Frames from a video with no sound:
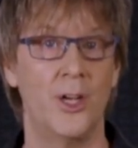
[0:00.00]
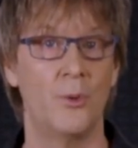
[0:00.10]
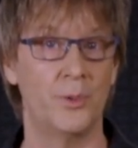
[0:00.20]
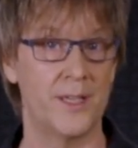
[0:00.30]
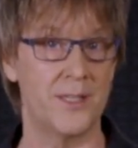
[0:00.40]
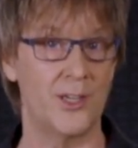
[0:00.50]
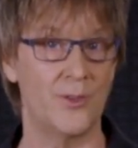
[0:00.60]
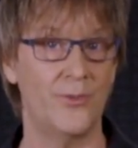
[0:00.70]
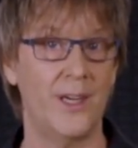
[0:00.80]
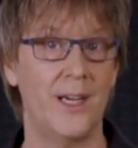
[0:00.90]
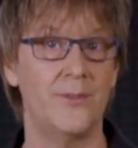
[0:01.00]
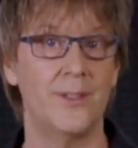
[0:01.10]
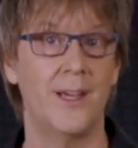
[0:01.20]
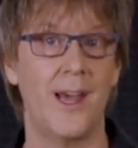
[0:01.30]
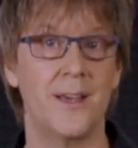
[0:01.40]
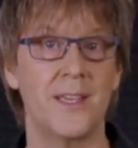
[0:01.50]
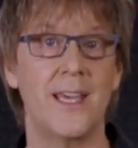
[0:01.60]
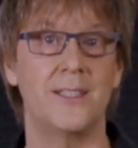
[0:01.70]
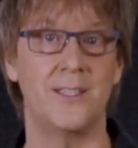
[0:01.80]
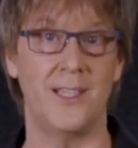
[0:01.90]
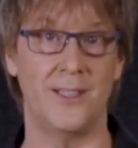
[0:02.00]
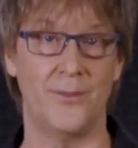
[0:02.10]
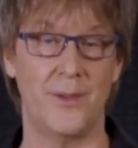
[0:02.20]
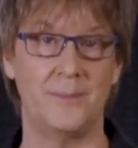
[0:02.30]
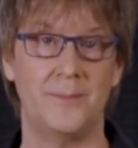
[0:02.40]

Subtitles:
PlayStation 5 has 18 of them.